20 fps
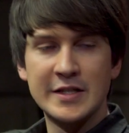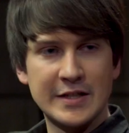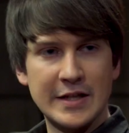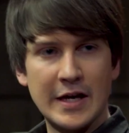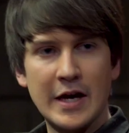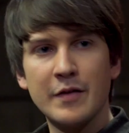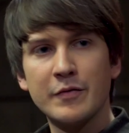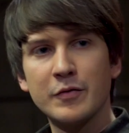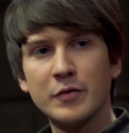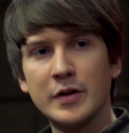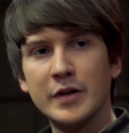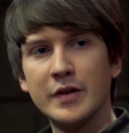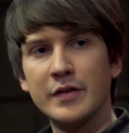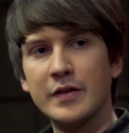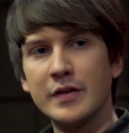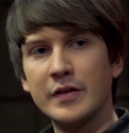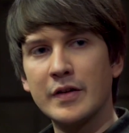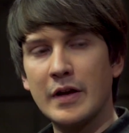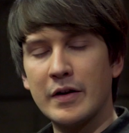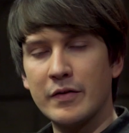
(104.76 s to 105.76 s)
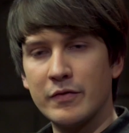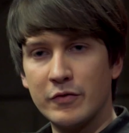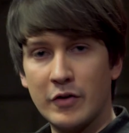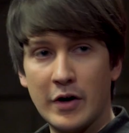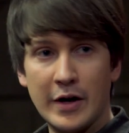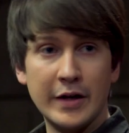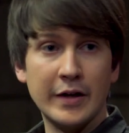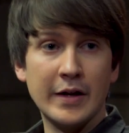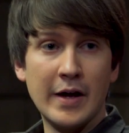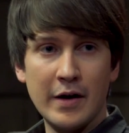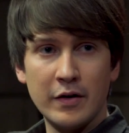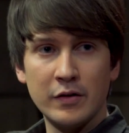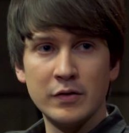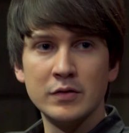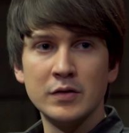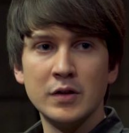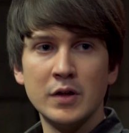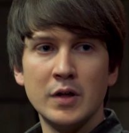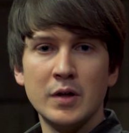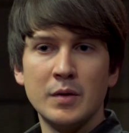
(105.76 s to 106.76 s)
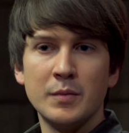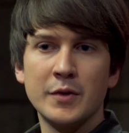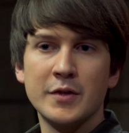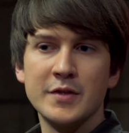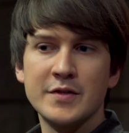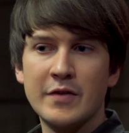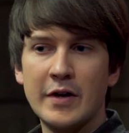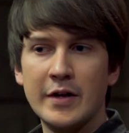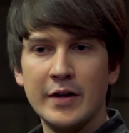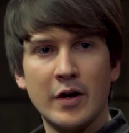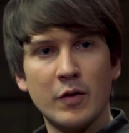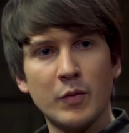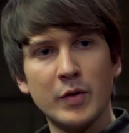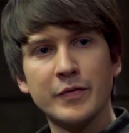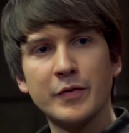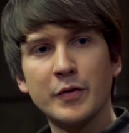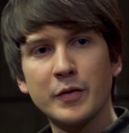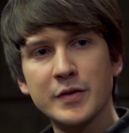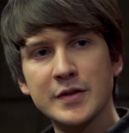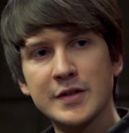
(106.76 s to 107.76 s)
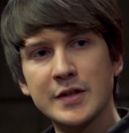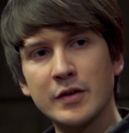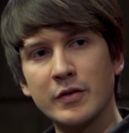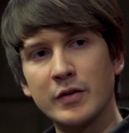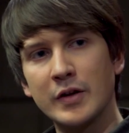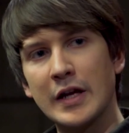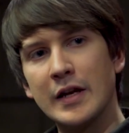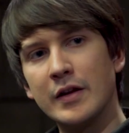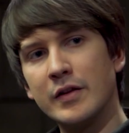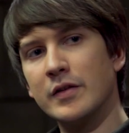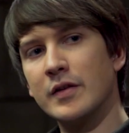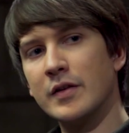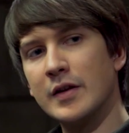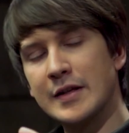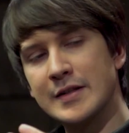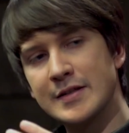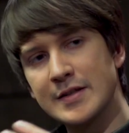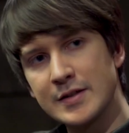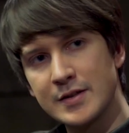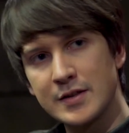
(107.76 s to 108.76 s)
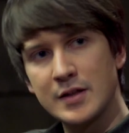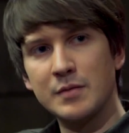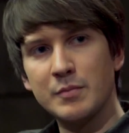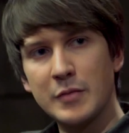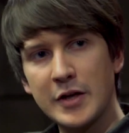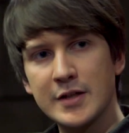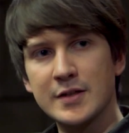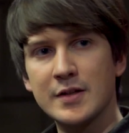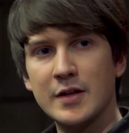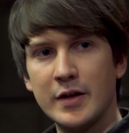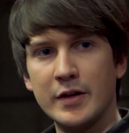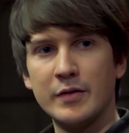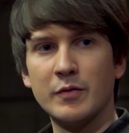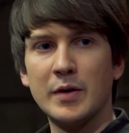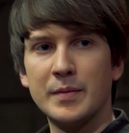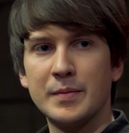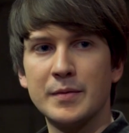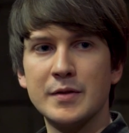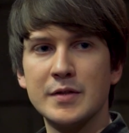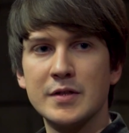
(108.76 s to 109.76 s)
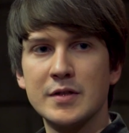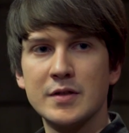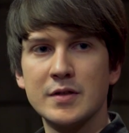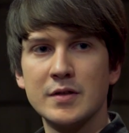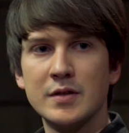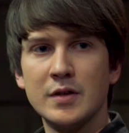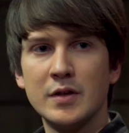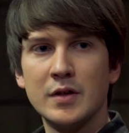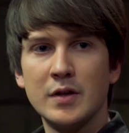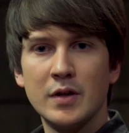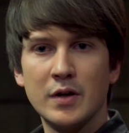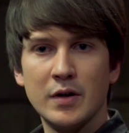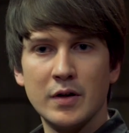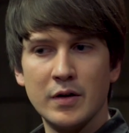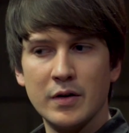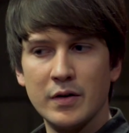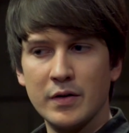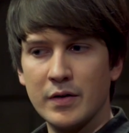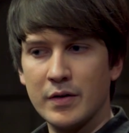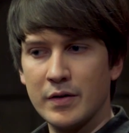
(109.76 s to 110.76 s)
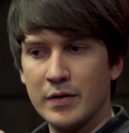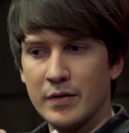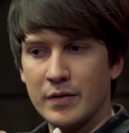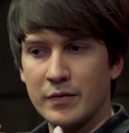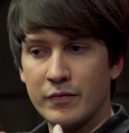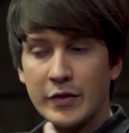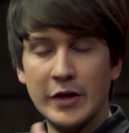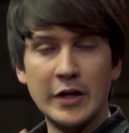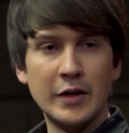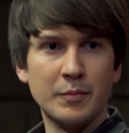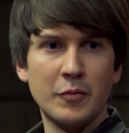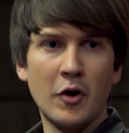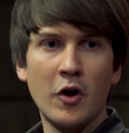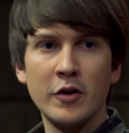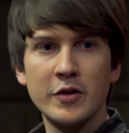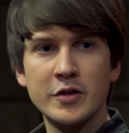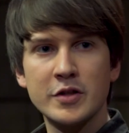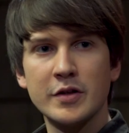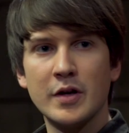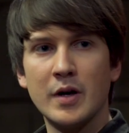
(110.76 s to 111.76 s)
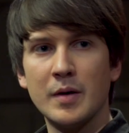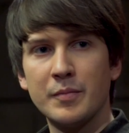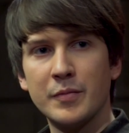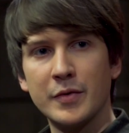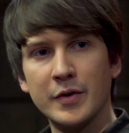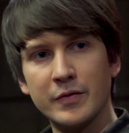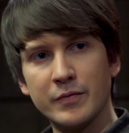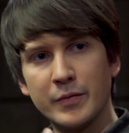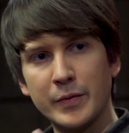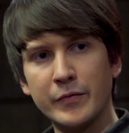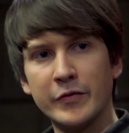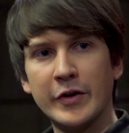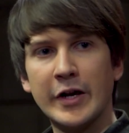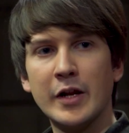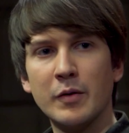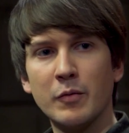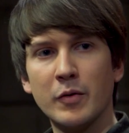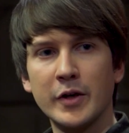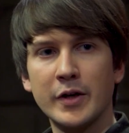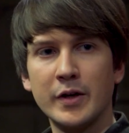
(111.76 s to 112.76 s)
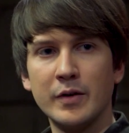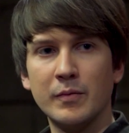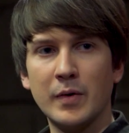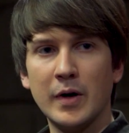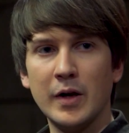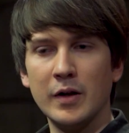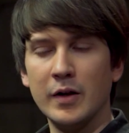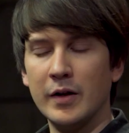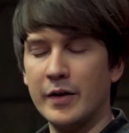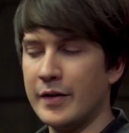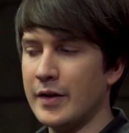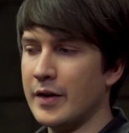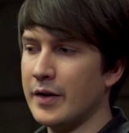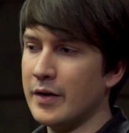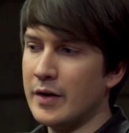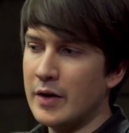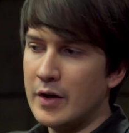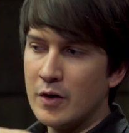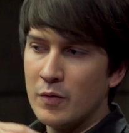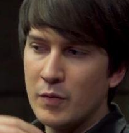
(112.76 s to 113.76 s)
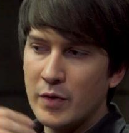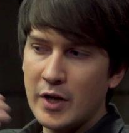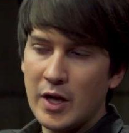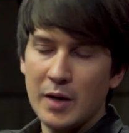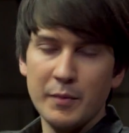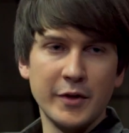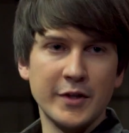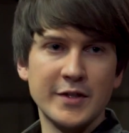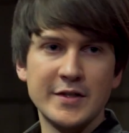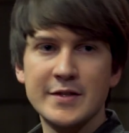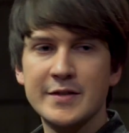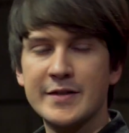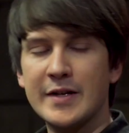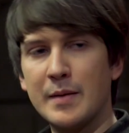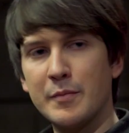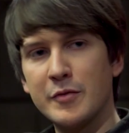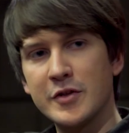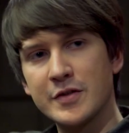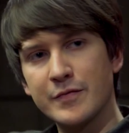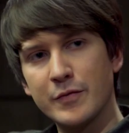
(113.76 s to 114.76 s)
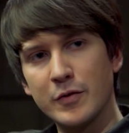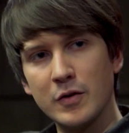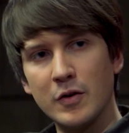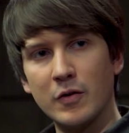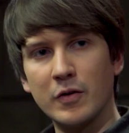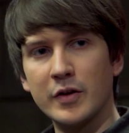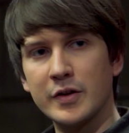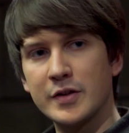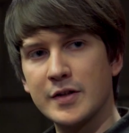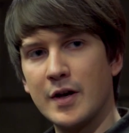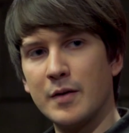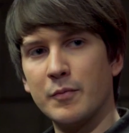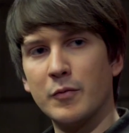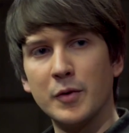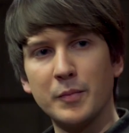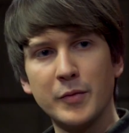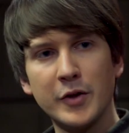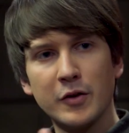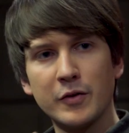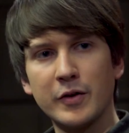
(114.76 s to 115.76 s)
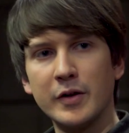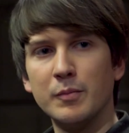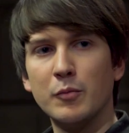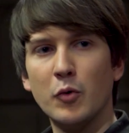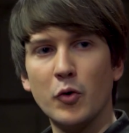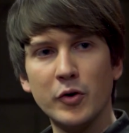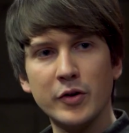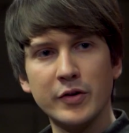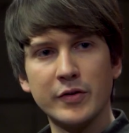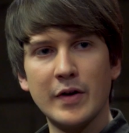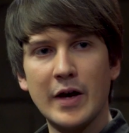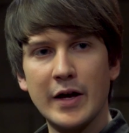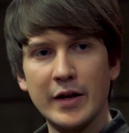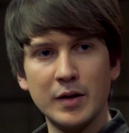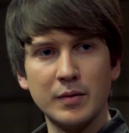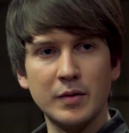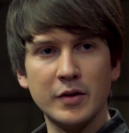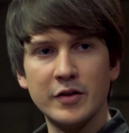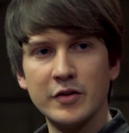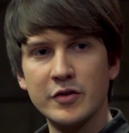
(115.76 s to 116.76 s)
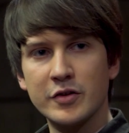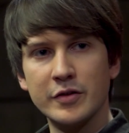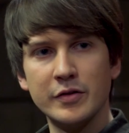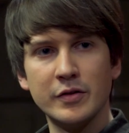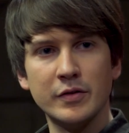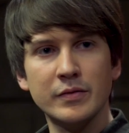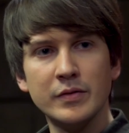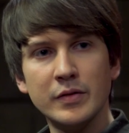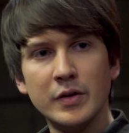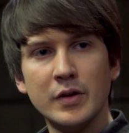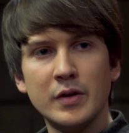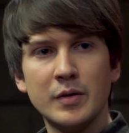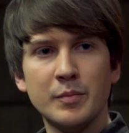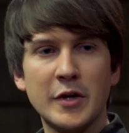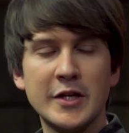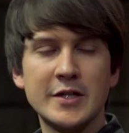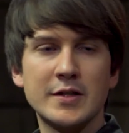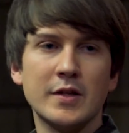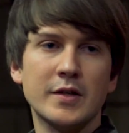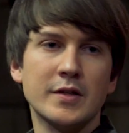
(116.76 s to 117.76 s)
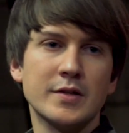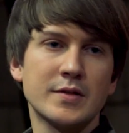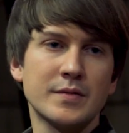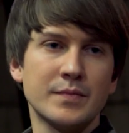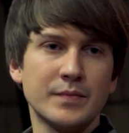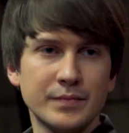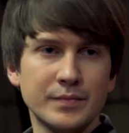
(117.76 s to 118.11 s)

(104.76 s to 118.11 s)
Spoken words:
staff or anything that right now, because right now we're focusing on getting the existing baseline weapons really polished up and really working well. And then when Albion is established for a longer time, we'll be looking more into adding additional baselines.